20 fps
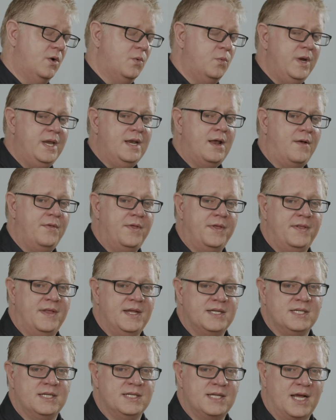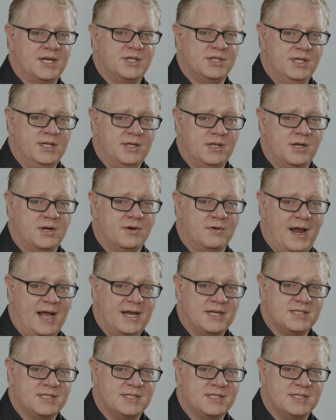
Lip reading: we know that this is actually the correct